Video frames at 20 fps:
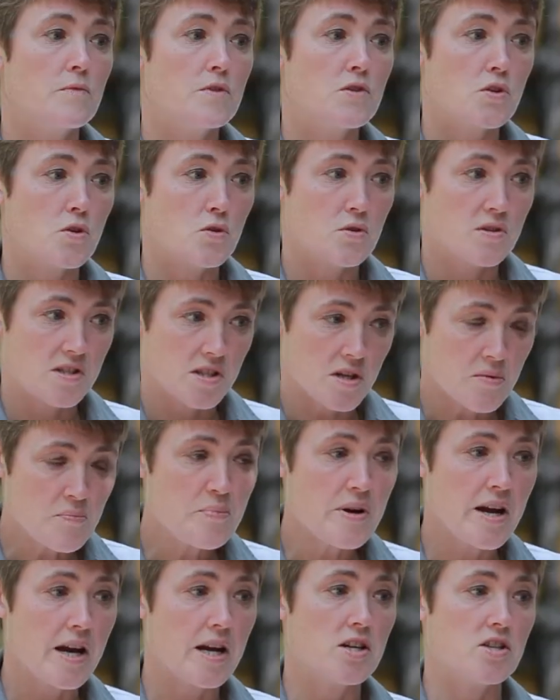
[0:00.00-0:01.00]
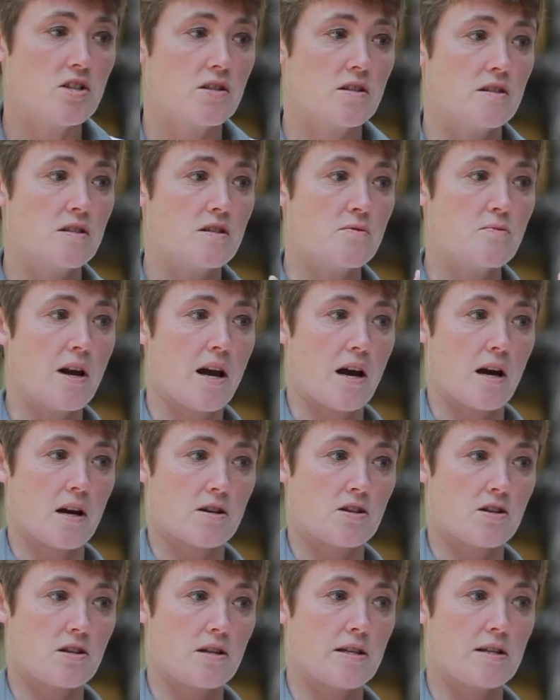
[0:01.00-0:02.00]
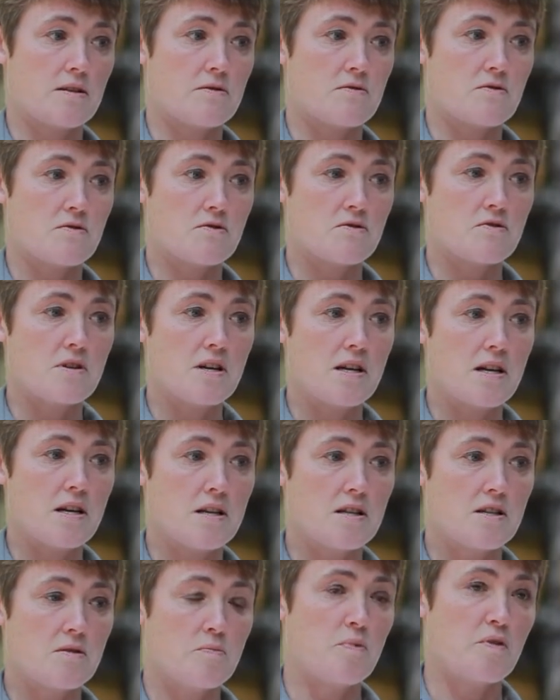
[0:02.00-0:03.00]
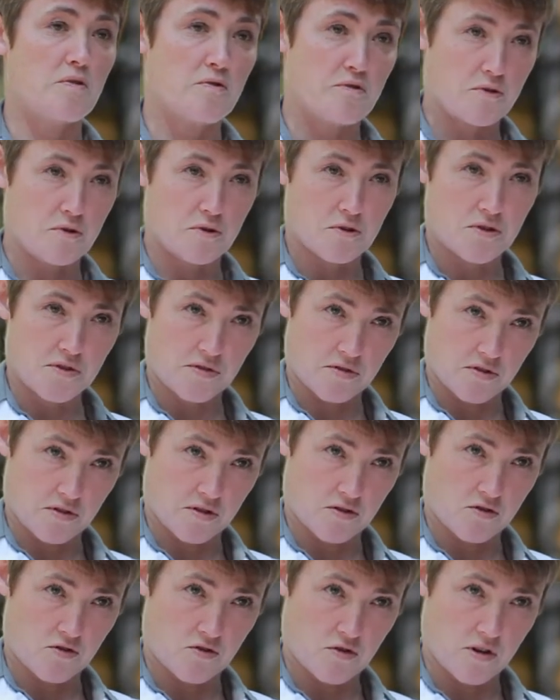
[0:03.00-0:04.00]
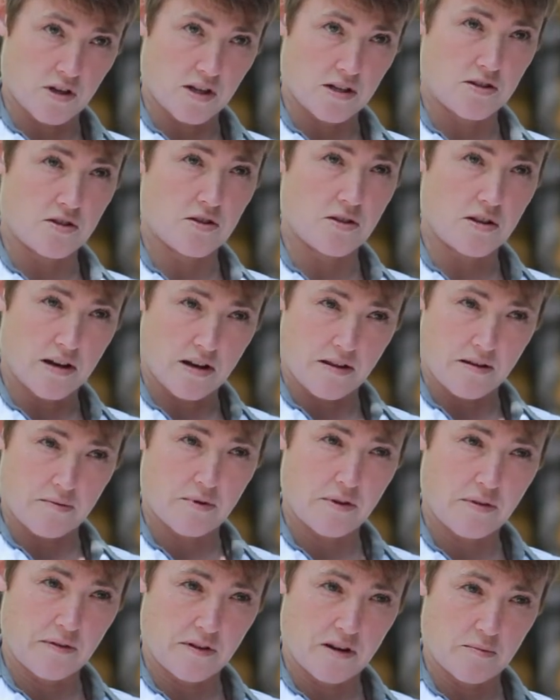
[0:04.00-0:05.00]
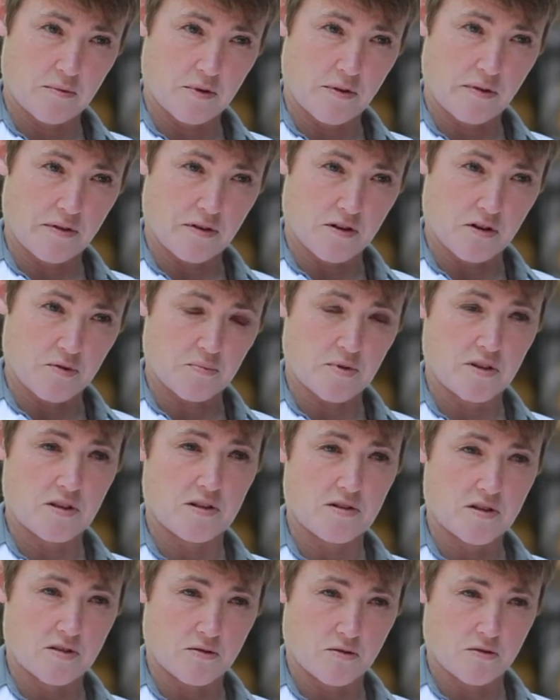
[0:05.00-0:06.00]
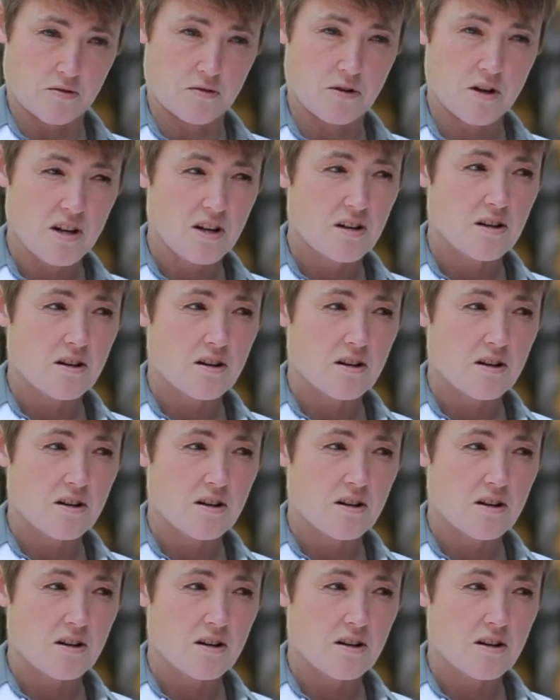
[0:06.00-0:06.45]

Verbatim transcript: so some patients we actually treat before surgery together with chemotherapy. So